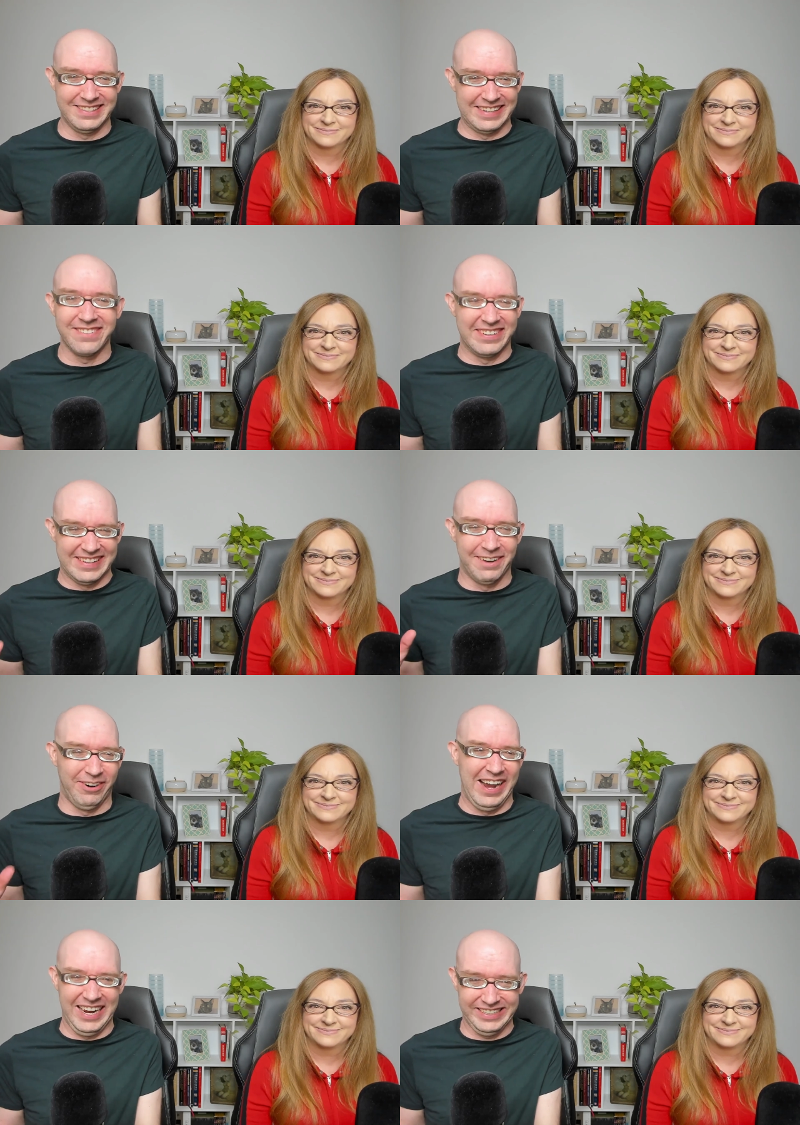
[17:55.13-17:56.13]
Speaker 1: and he was
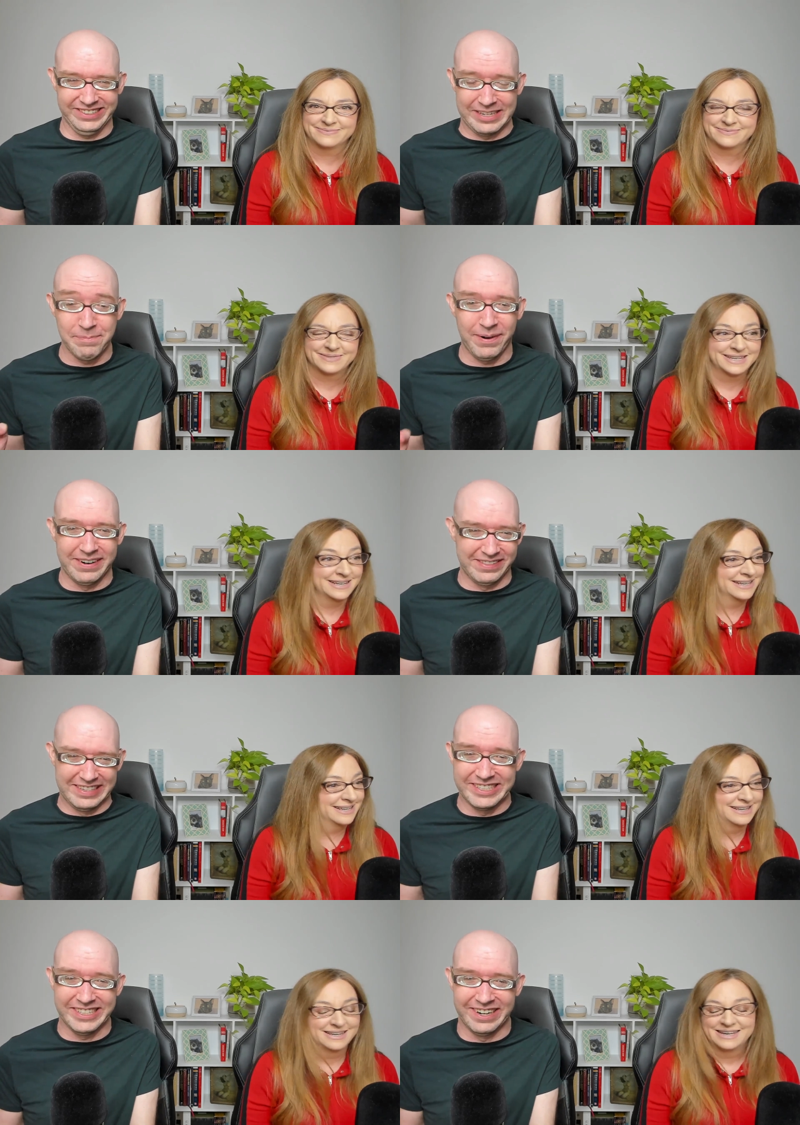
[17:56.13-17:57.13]
never actually a part of
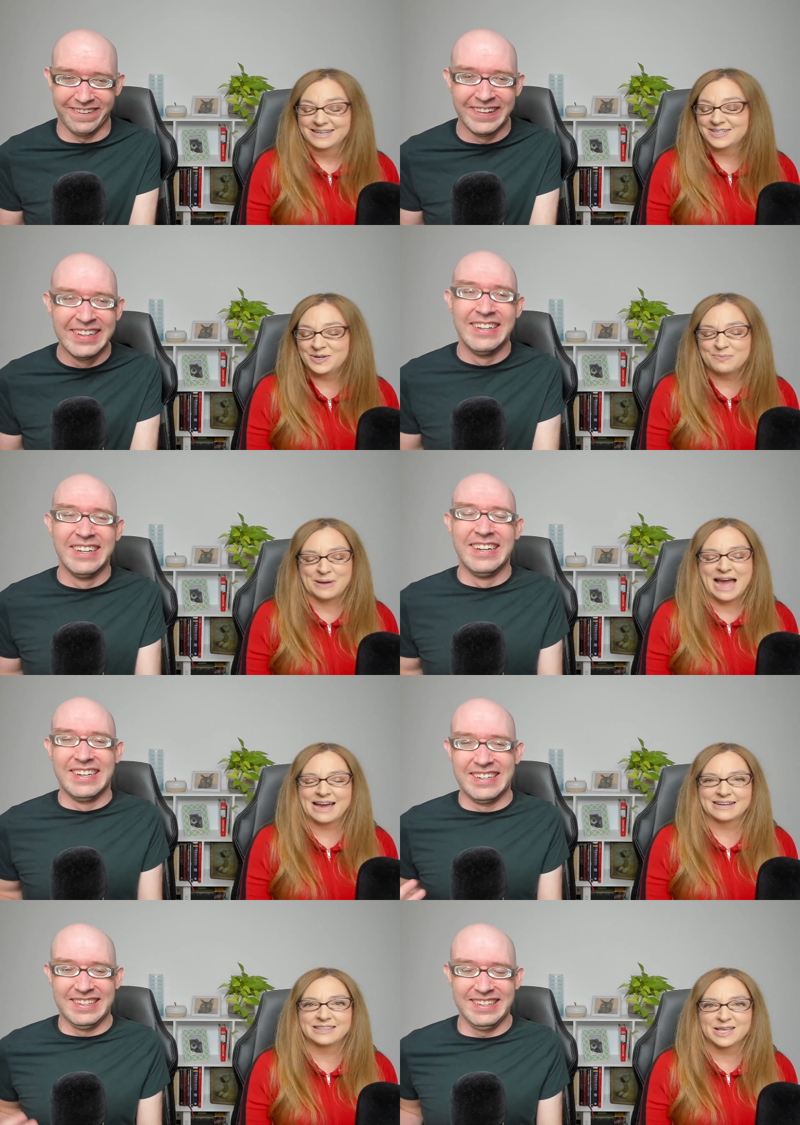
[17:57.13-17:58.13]
this show. It's too
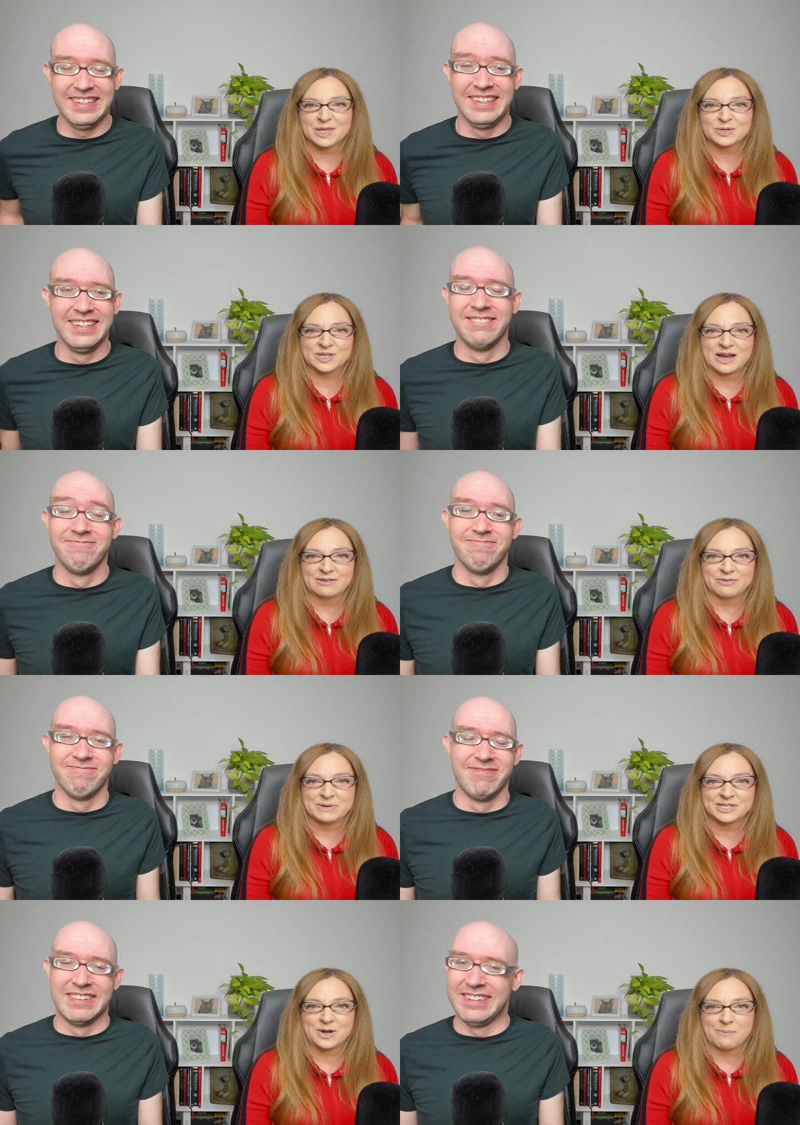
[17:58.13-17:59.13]
Speaker 2: bad. I think there's kind of a
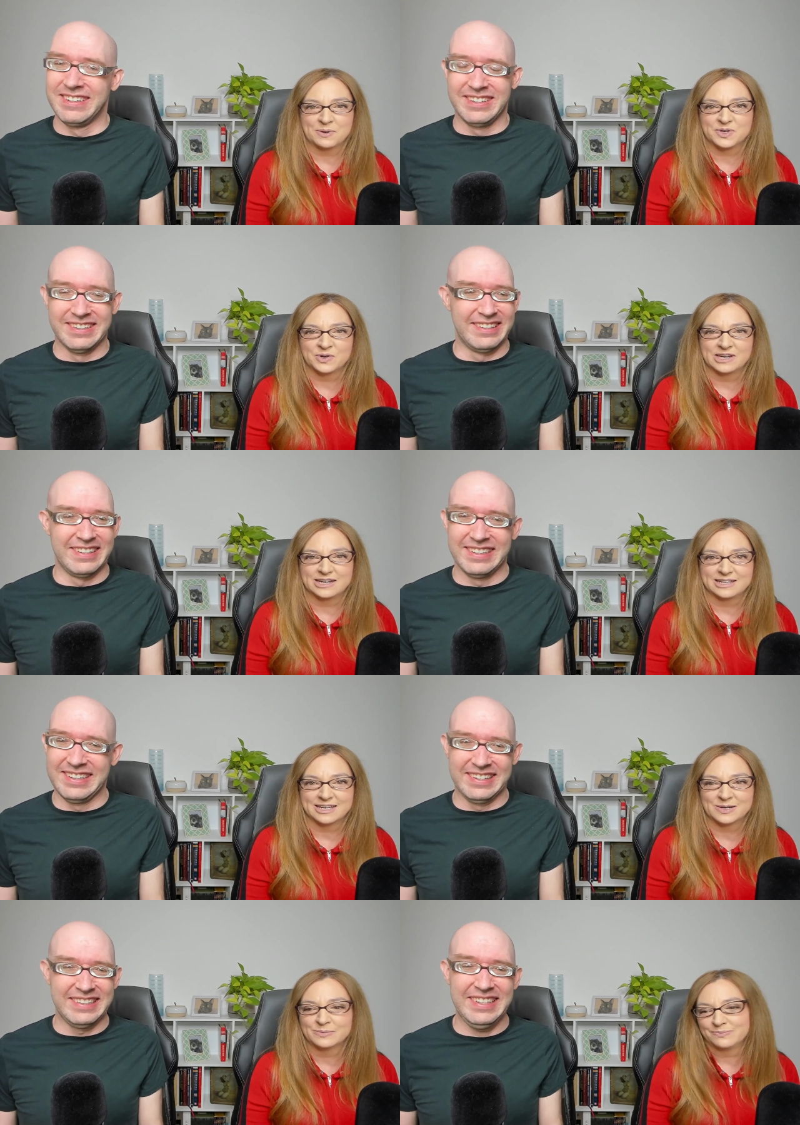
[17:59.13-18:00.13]
missed opportunity
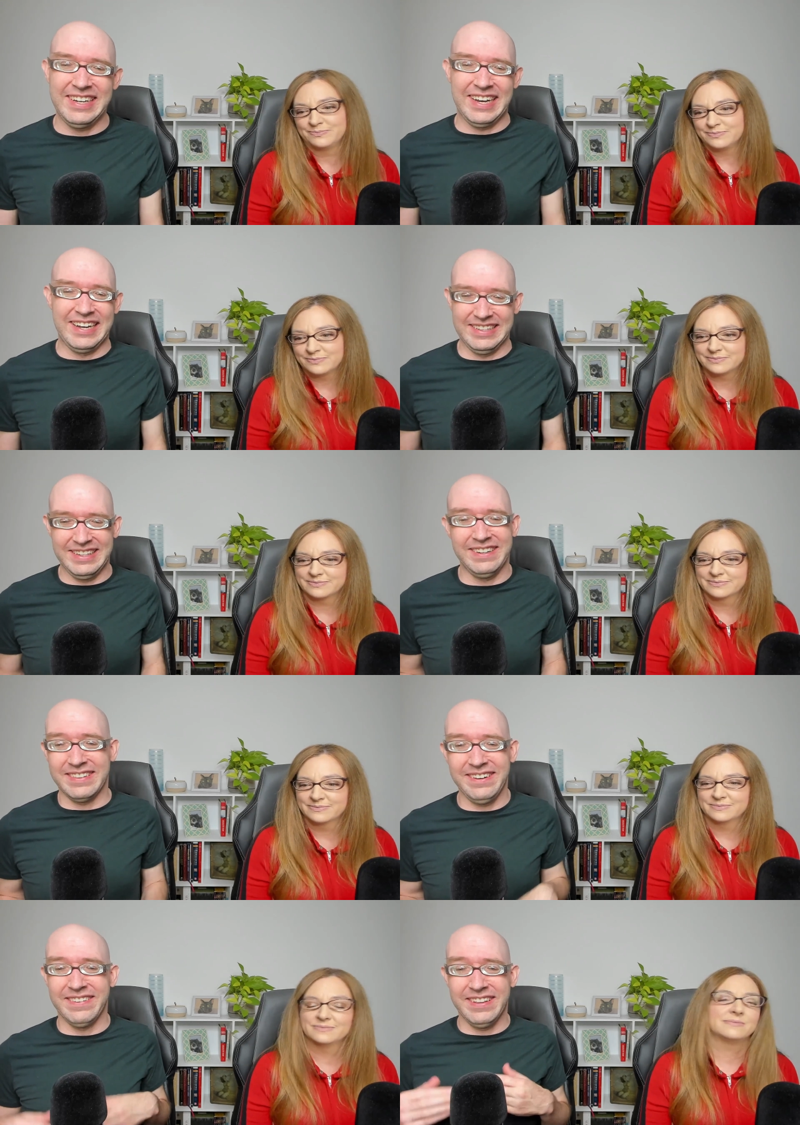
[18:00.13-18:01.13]
there.
Speaker 1: Yeah, there
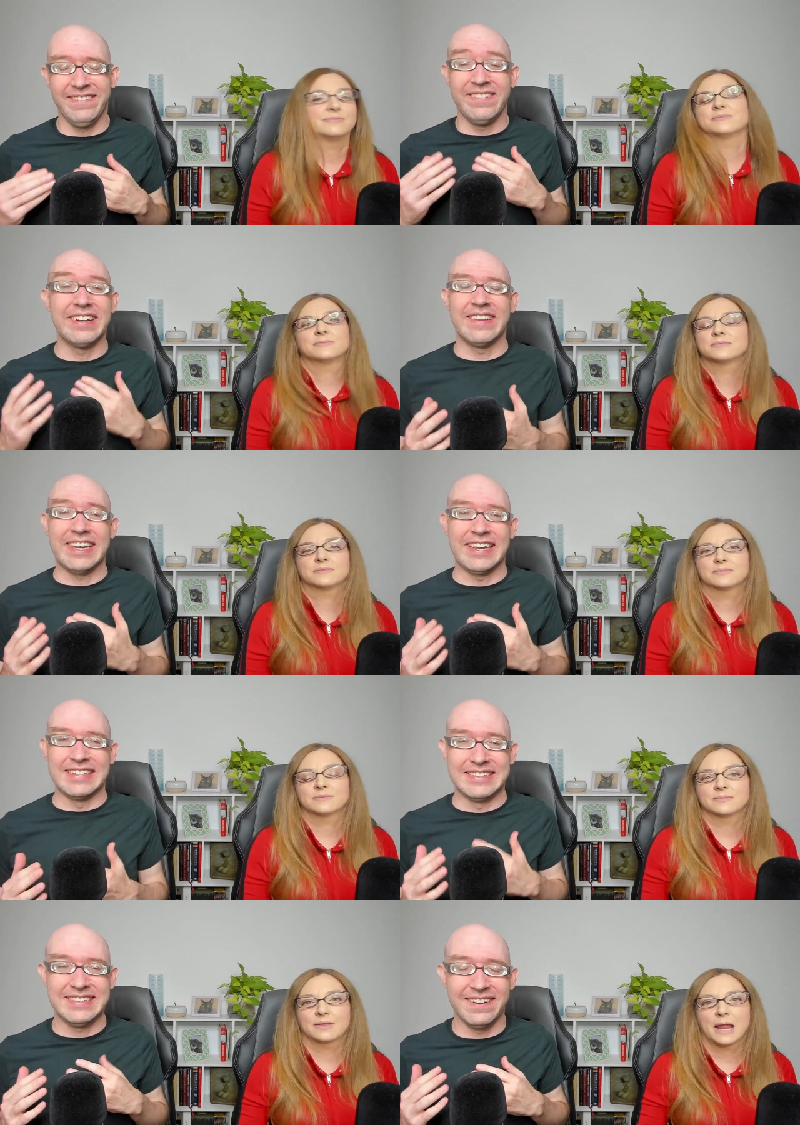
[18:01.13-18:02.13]
there, there really
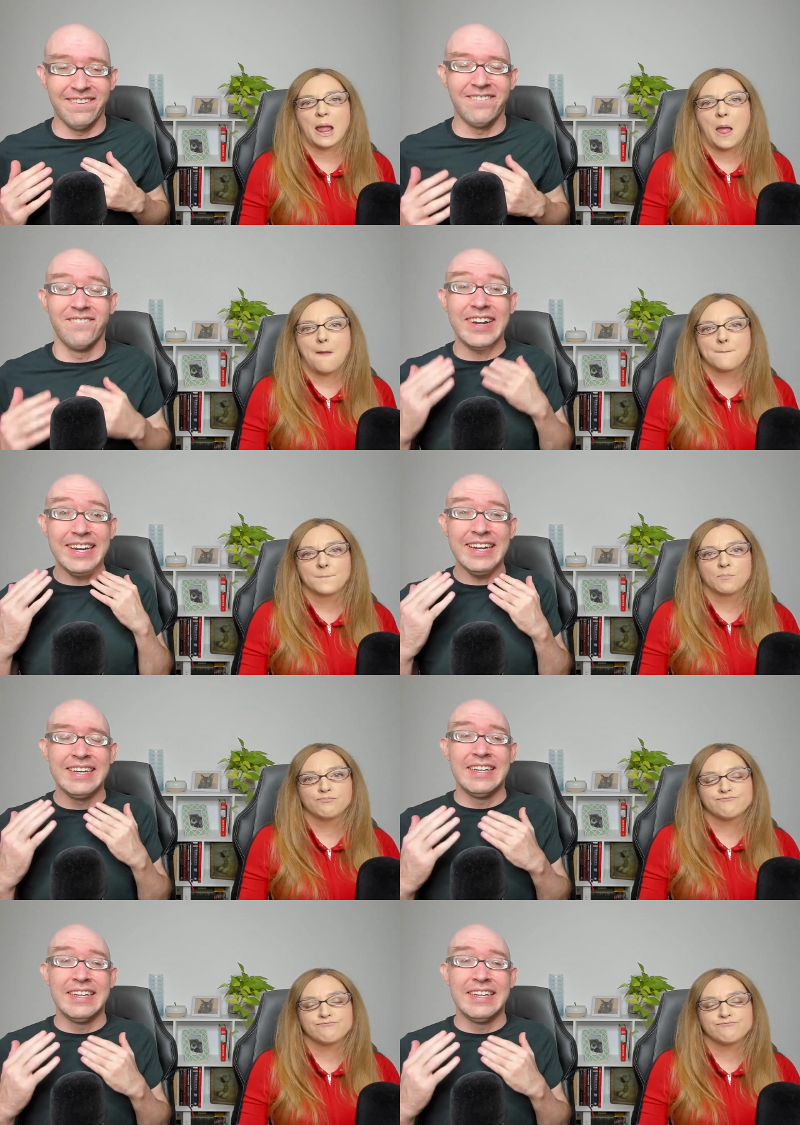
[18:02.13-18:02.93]
is. So we...